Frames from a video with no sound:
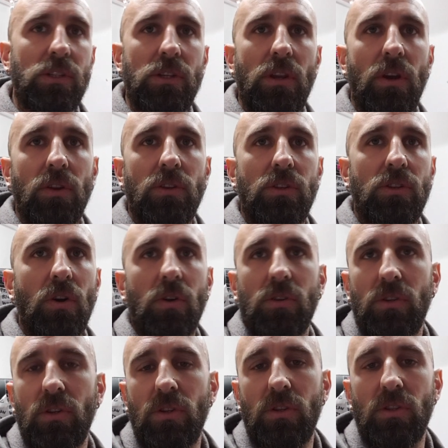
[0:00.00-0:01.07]
no
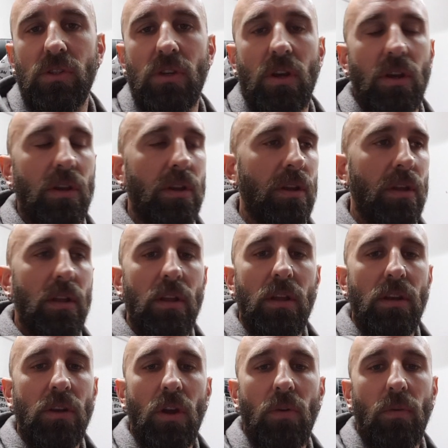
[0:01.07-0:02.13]
doctors, no
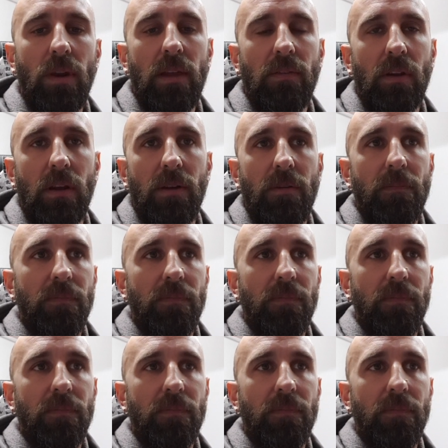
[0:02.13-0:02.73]
whatever.